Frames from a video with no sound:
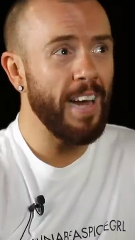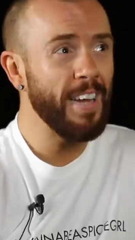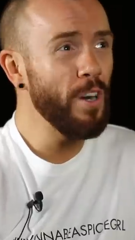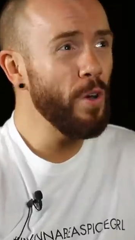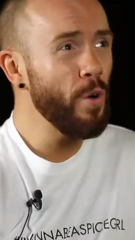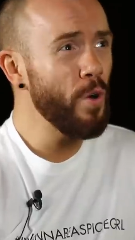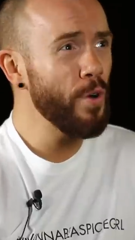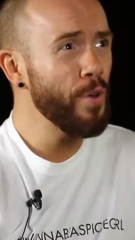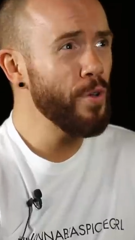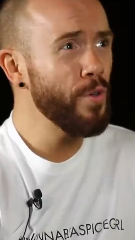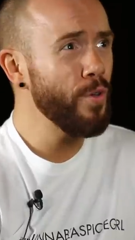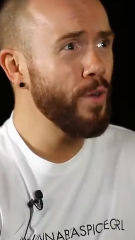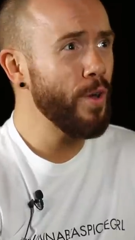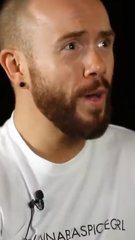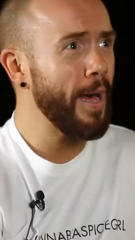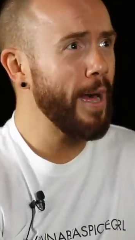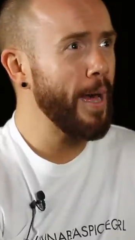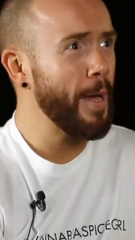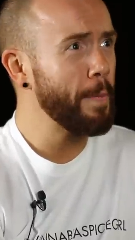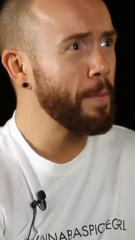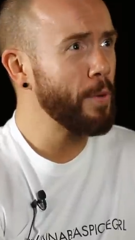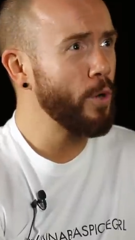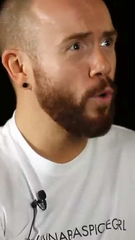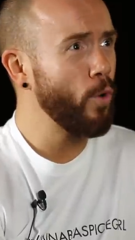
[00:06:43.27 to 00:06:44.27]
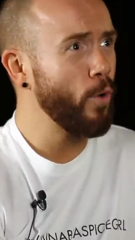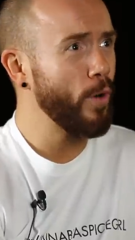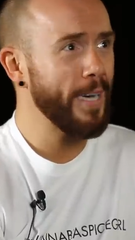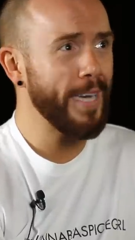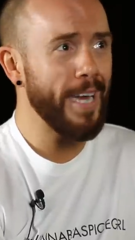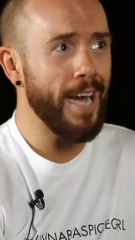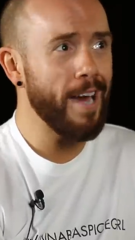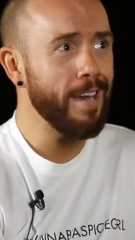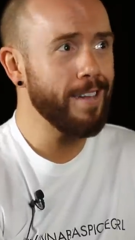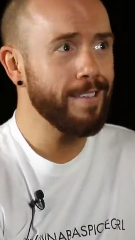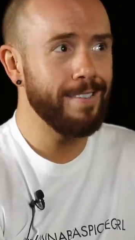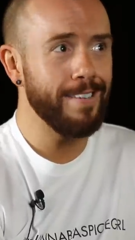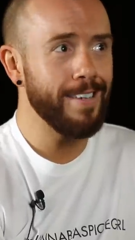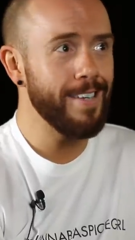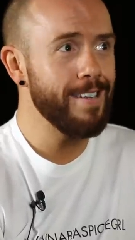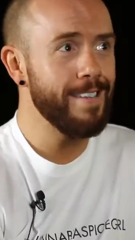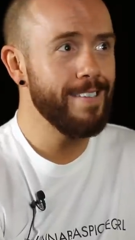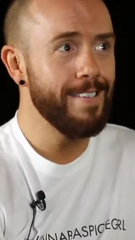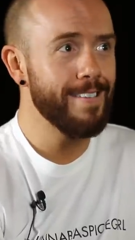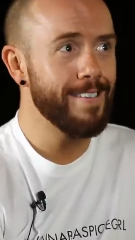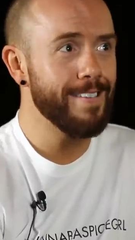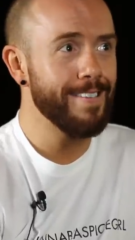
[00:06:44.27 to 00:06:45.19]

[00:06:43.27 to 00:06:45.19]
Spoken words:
I know who Courtney Act is.